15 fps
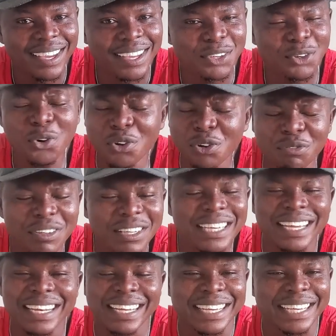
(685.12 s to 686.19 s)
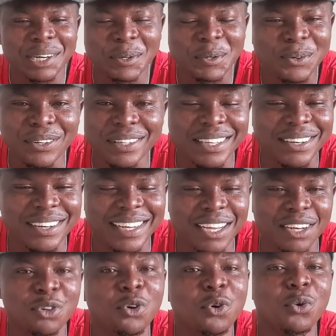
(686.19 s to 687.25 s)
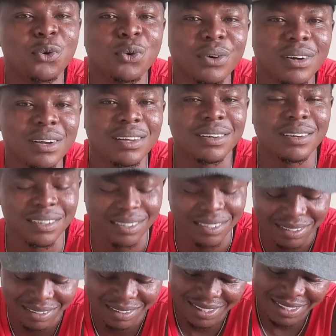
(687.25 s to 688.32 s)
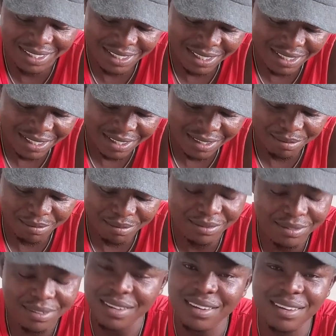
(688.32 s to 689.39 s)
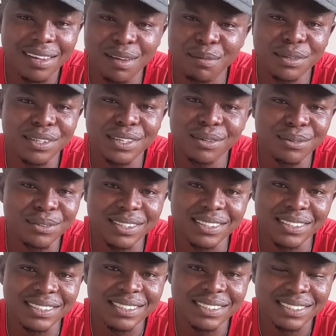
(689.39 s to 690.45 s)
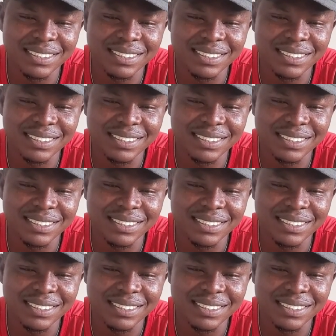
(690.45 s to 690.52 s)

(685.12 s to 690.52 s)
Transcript: you won't even get a girl who will tell you that no. I mean, they wouldn't.